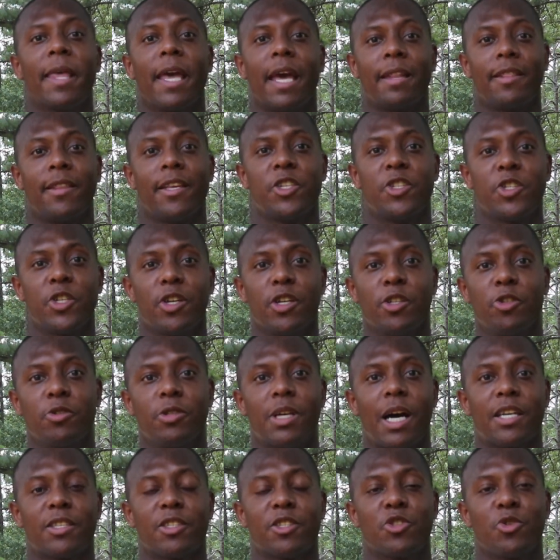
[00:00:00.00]
And this year in
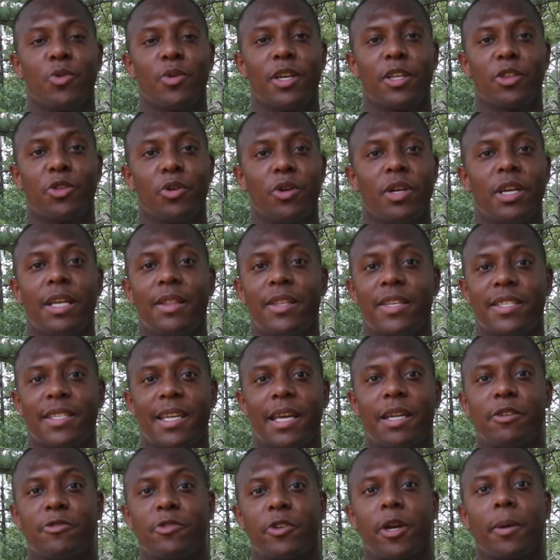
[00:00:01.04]
2023, the
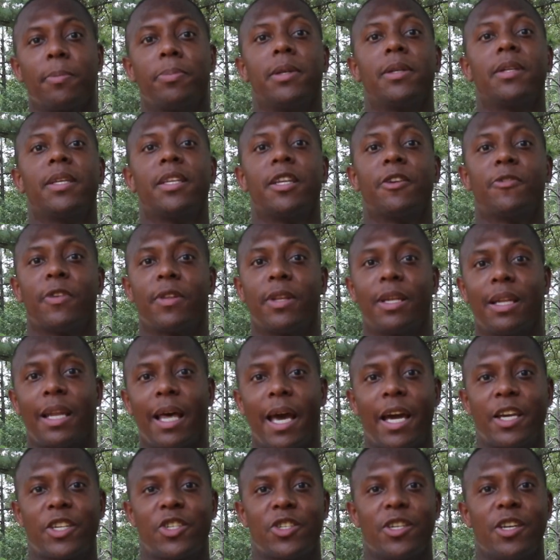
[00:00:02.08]
standards are completely different than
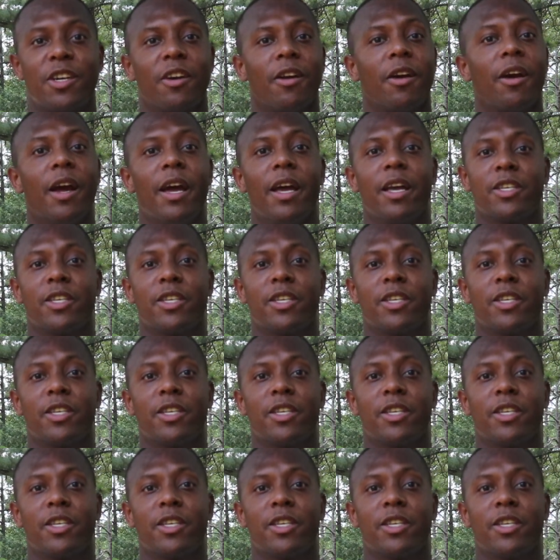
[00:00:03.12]
last year.